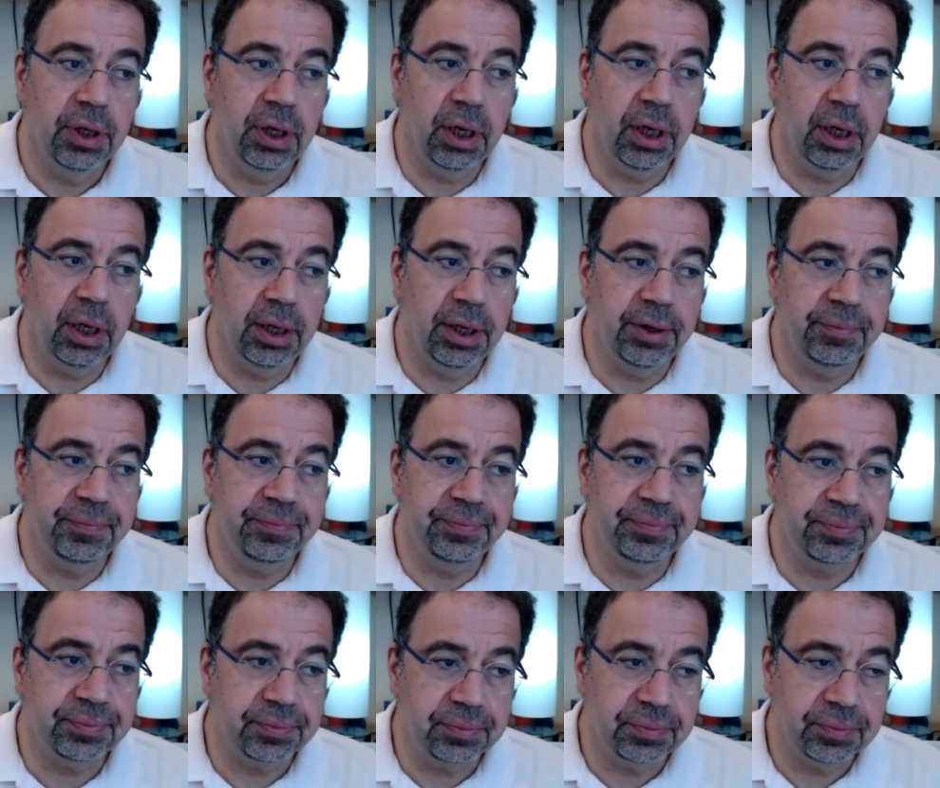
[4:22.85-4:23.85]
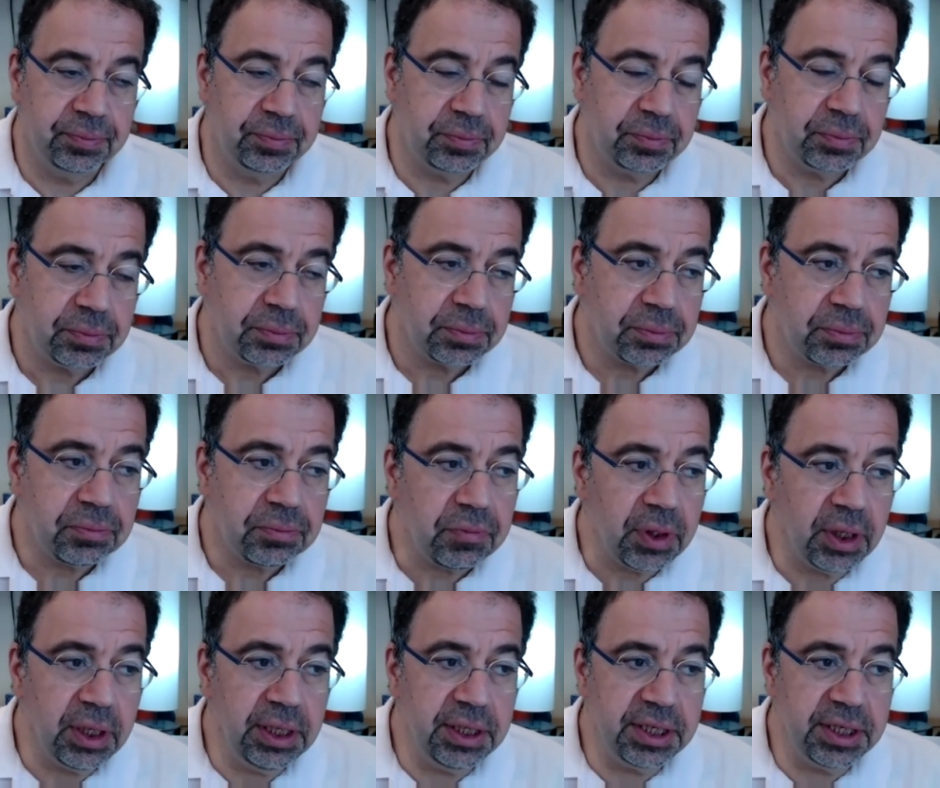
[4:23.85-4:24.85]

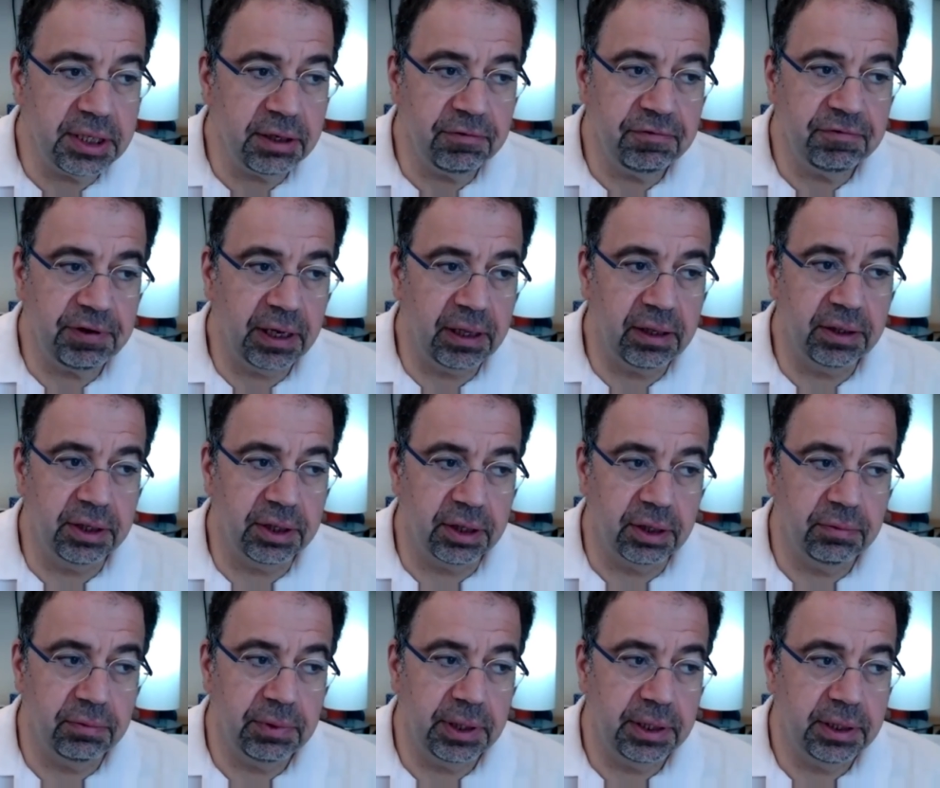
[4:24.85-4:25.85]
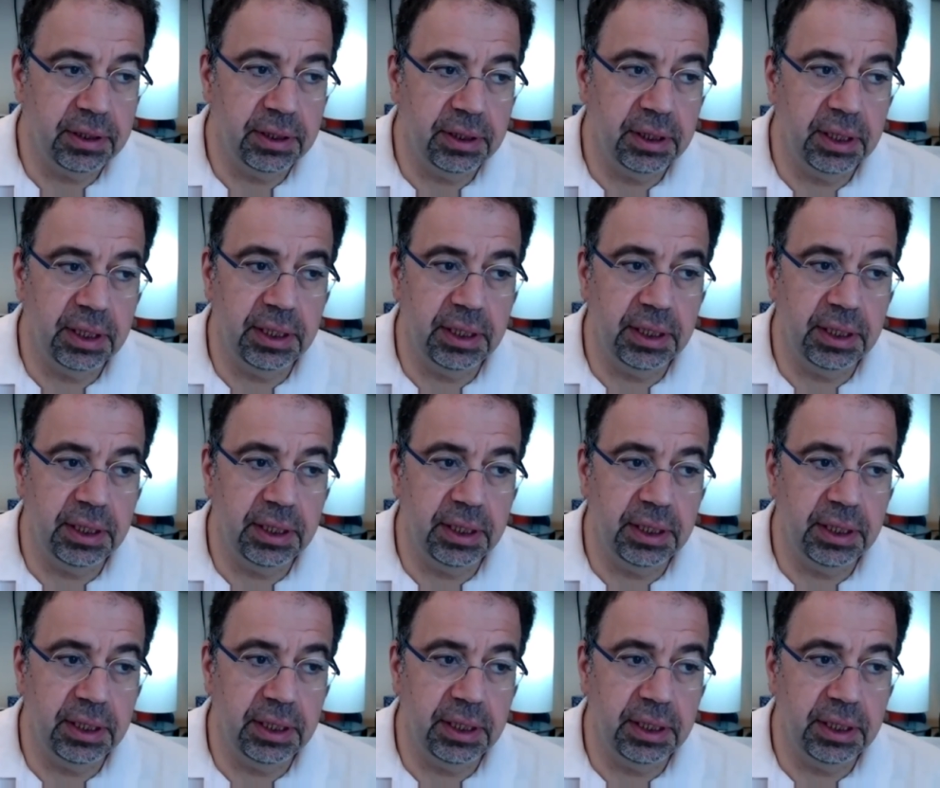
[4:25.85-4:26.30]
it is a failure when